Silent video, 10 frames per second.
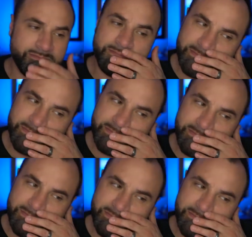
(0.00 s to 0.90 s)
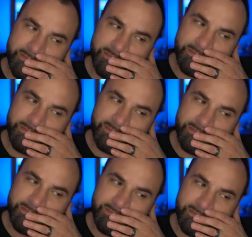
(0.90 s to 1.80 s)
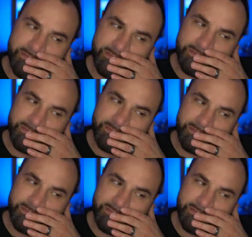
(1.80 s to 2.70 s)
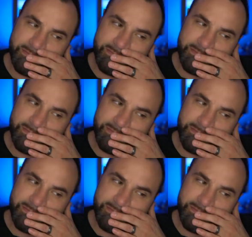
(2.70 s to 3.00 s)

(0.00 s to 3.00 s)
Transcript: There's in the New Testament, it's a little bit different story.